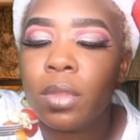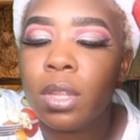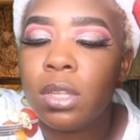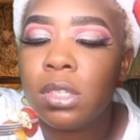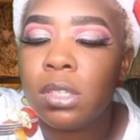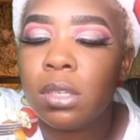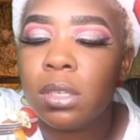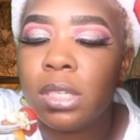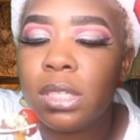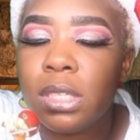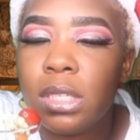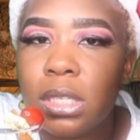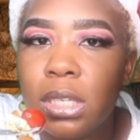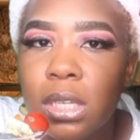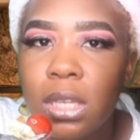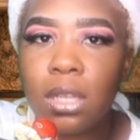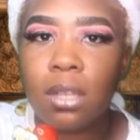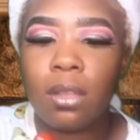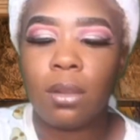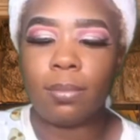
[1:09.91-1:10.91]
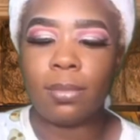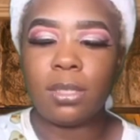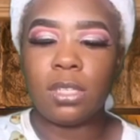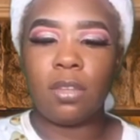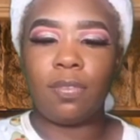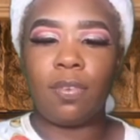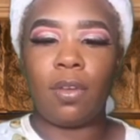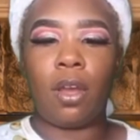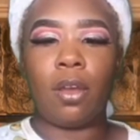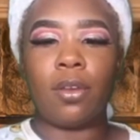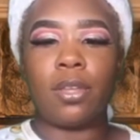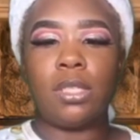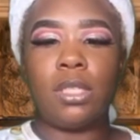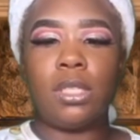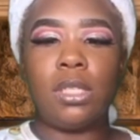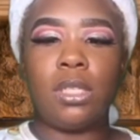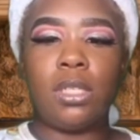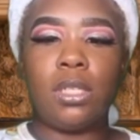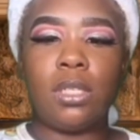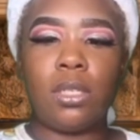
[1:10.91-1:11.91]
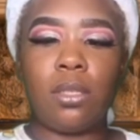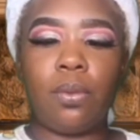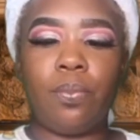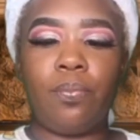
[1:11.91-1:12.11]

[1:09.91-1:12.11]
So let's see. Let me see if y'all can see this